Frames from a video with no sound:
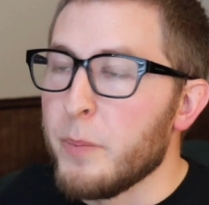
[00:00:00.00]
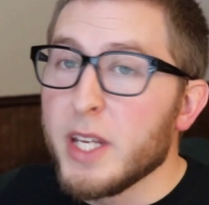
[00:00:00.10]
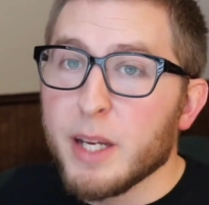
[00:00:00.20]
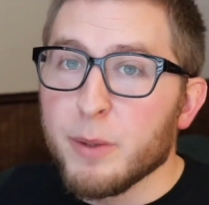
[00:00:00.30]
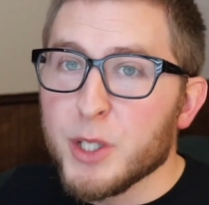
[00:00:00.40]

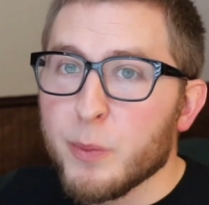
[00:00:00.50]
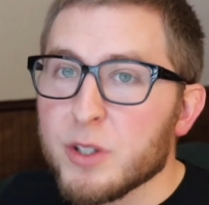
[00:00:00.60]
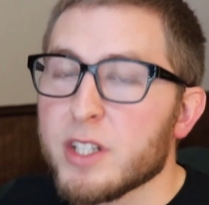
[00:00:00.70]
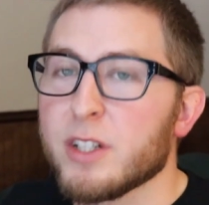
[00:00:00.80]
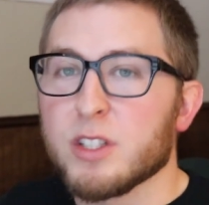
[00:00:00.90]
being able to
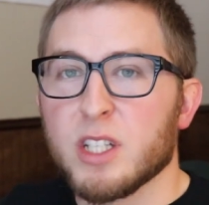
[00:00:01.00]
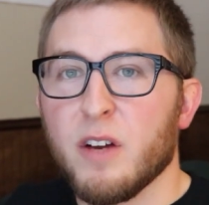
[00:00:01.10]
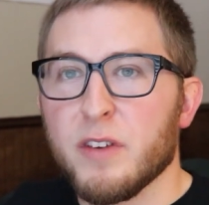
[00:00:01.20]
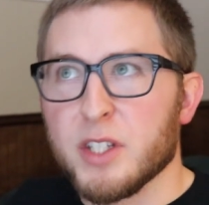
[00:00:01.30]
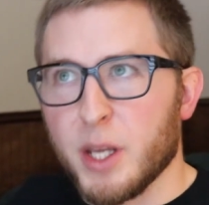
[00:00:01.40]
present
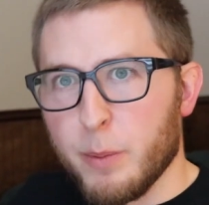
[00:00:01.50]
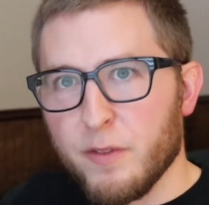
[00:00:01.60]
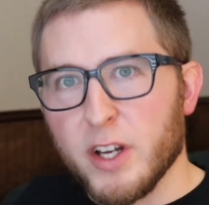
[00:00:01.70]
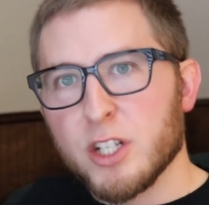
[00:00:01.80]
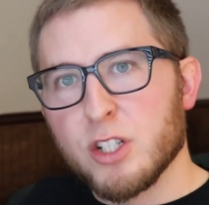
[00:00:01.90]
yourself as like
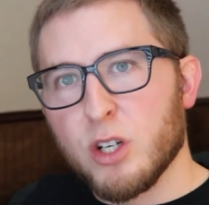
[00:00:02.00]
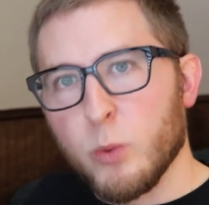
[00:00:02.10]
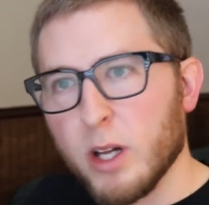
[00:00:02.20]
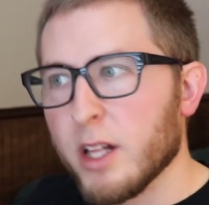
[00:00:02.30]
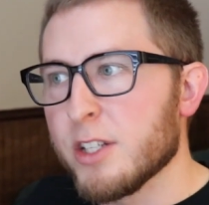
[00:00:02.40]

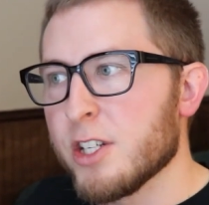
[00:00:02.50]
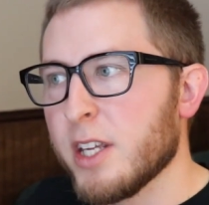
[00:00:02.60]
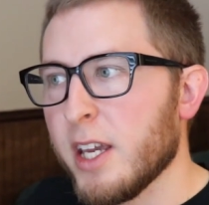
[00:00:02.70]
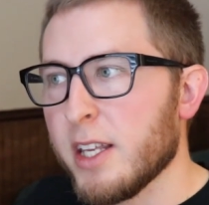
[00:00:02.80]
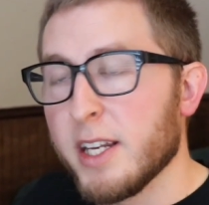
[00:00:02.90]
professional, well
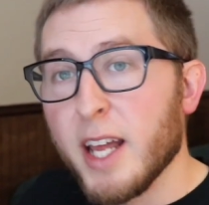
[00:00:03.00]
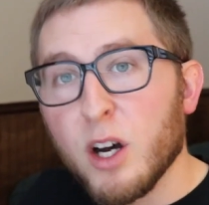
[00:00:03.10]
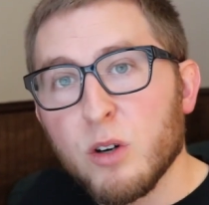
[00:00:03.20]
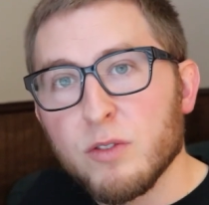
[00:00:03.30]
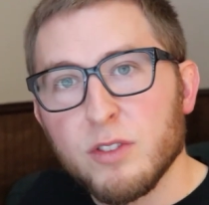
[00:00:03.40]
educated,
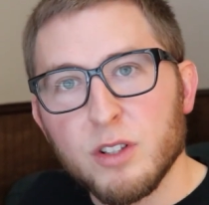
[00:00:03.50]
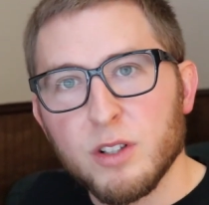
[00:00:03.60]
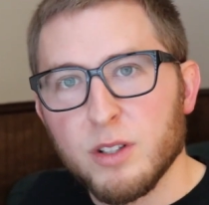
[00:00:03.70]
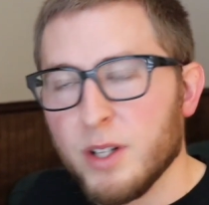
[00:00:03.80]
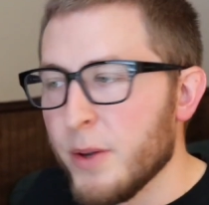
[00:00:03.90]

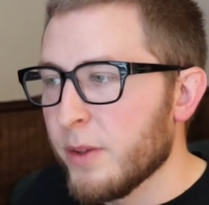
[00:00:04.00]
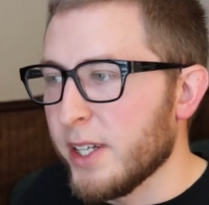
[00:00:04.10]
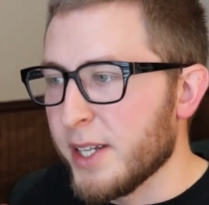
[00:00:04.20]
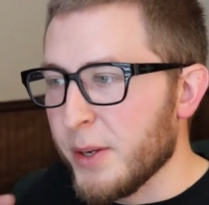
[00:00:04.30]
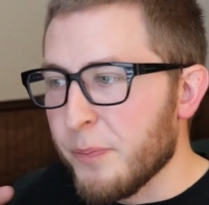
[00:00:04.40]
helpful,
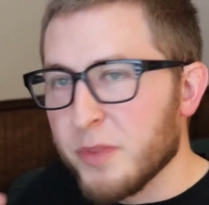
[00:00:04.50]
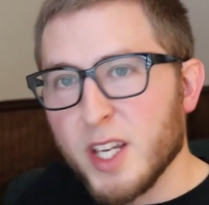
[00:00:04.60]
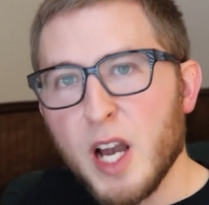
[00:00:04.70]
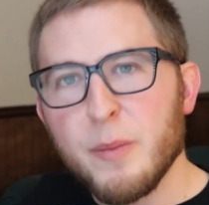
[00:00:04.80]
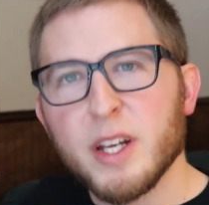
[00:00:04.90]
like
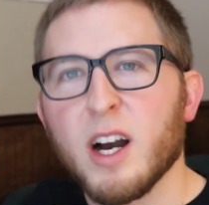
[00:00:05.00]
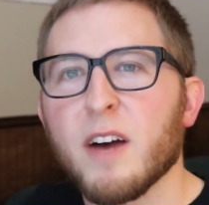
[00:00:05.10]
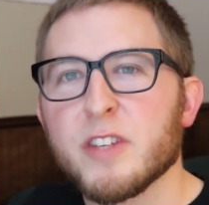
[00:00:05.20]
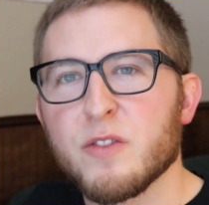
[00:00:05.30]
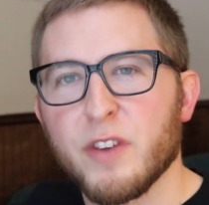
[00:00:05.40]
coming
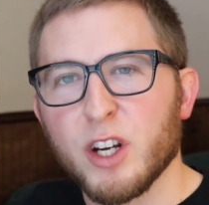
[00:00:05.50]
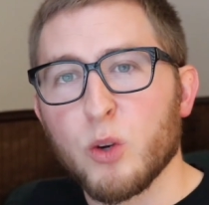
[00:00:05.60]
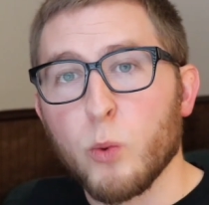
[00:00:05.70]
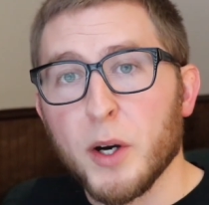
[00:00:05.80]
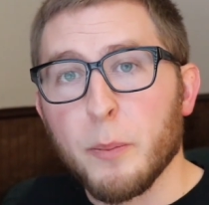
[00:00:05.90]
off as
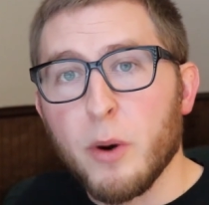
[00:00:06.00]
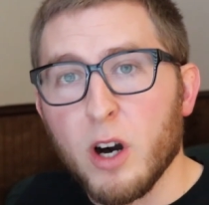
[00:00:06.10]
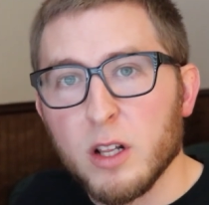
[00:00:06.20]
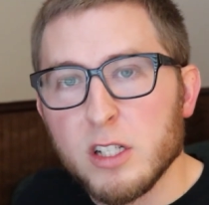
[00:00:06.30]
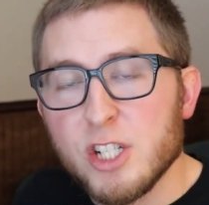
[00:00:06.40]
very well
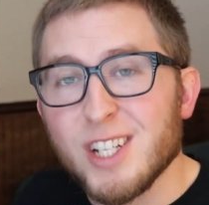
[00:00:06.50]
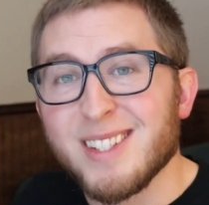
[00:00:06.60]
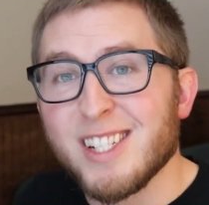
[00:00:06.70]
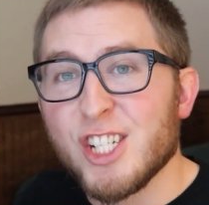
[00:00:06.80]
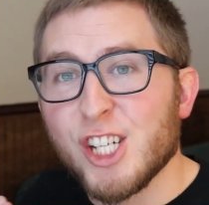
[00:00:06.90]
polished
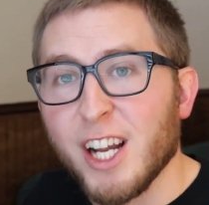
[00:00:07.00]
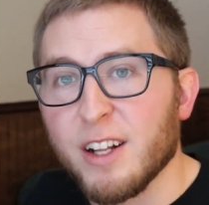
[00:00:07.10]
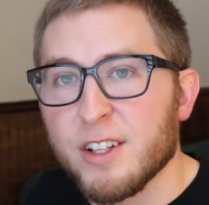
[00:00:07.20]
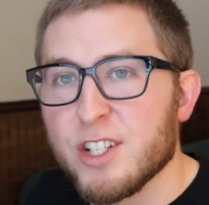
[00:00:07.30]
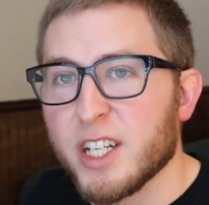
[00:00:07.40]
is
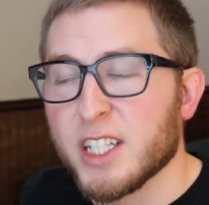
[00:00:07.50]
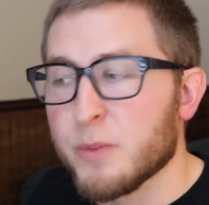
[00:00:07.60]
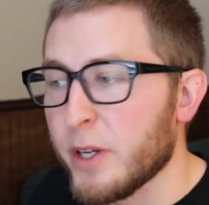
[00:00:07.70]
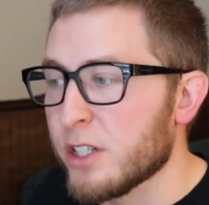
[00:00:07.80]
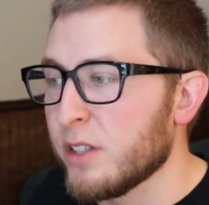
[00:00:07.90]
challenging,
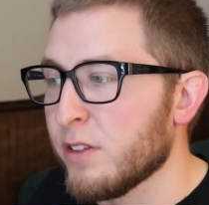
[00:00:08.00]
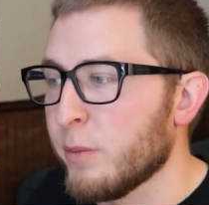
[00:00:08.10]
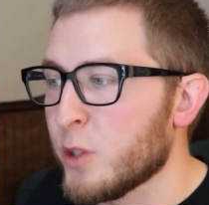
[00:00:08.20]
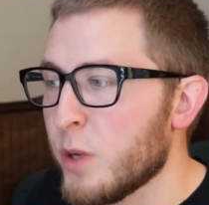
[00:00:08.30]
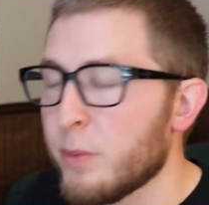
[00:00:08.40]
especially for
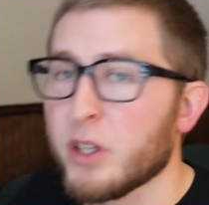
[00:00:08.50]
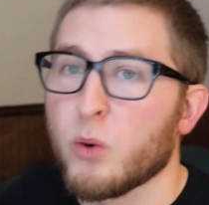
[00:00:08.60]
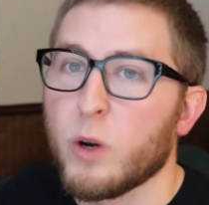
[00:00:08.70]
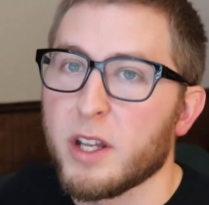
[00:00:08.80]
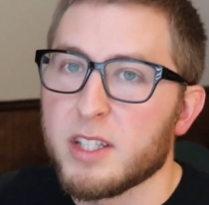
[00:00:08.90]
most people in
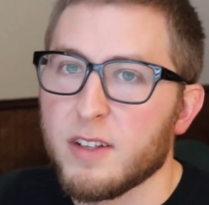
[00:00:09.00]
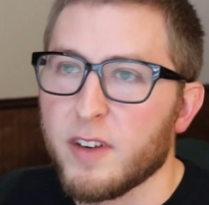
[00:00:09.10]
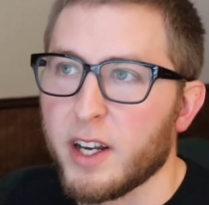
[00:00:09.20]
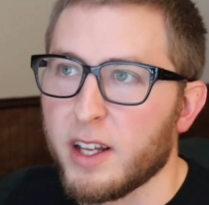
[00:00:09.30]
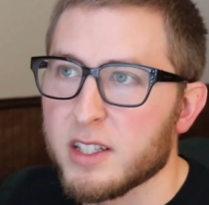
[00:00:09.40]
quantitative
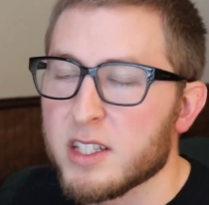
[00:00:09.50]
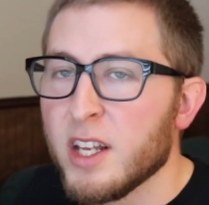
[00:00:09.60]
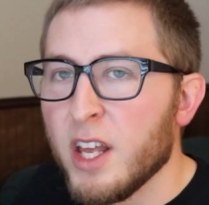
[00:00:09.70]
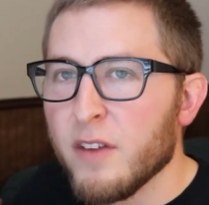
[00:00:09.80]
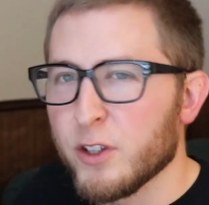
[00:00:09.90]
finance.
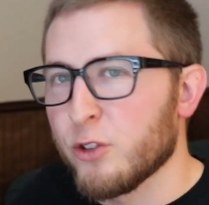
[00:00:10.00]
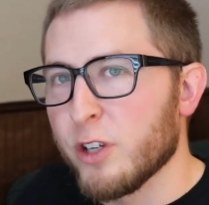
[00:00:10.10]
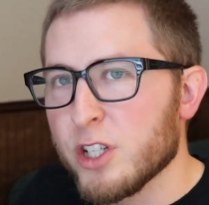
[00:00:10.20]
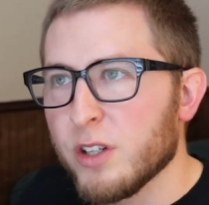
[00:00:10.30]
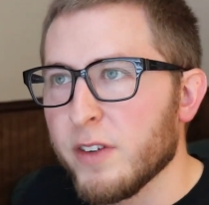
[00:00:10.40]
For
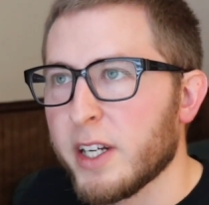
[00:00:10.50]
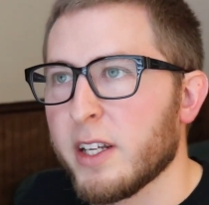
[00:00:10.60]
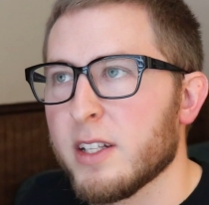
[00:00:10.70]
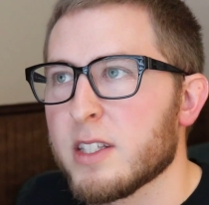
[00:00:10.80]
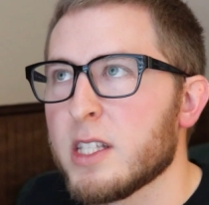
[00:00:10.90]
traditional
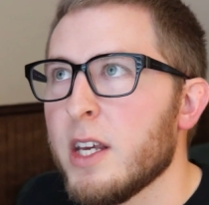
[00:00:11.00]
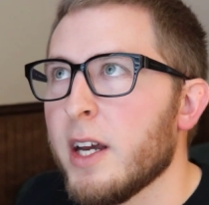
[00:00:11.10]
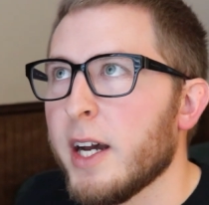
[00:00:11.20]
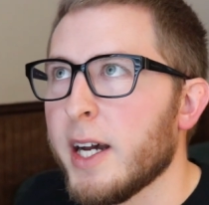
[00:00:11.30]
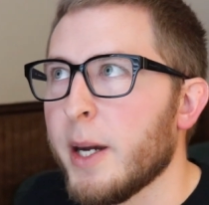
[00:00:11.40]
finance,
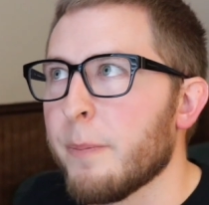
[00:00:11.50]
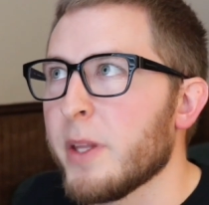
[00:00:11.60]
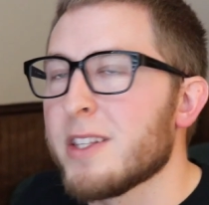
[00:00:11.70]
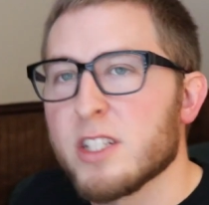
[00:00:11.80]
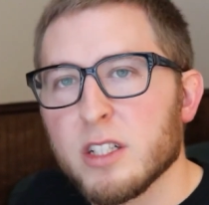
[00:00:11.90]
um,
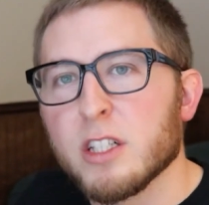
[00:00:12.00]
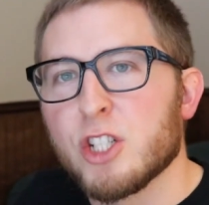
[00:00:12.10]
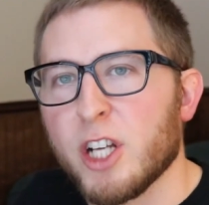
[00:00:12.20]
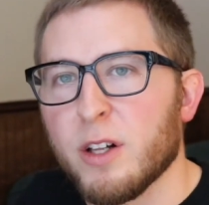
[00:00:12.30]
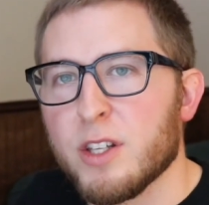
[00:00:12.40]
it's still a
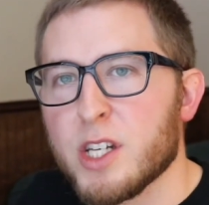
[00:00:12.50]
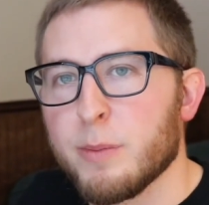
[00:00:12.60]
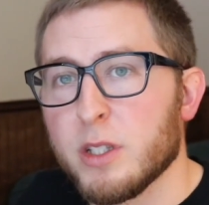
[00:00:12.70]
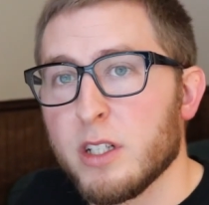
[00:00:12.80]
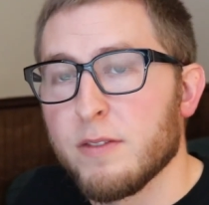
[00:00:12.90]
challenge, I
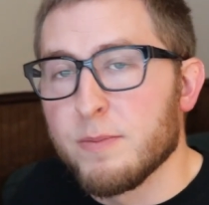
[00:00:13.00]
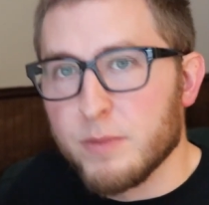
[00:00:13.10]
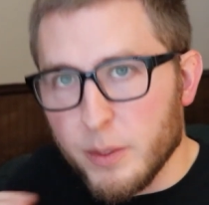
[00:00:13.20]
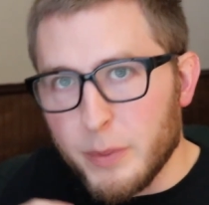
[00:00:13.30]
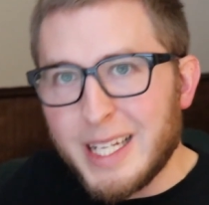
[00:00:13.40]
believe,
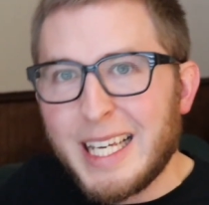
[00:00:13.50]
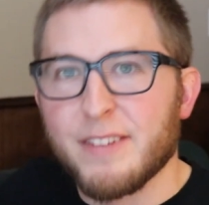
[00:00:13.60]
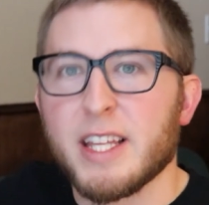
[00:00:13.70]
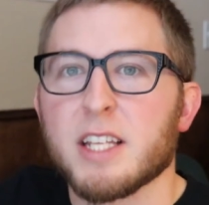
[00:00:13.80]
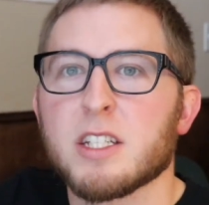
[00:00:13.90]
to be
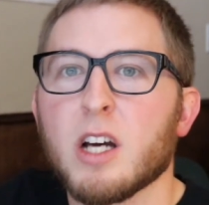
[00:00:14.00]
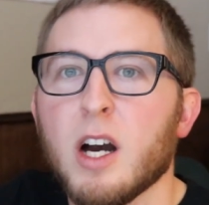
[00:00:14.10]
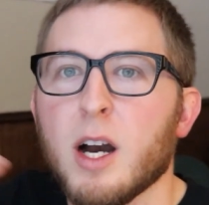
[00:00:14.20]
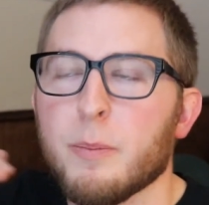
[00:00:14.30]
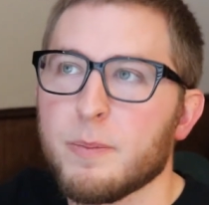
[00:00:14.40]
kind of in that
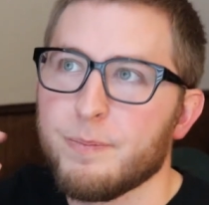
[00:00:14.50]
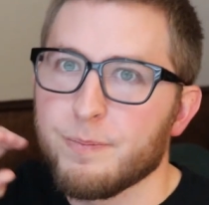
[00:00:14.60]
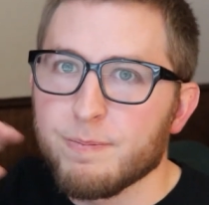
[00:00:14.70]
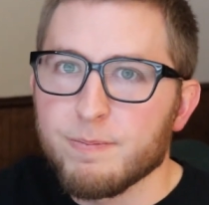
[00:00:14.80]
top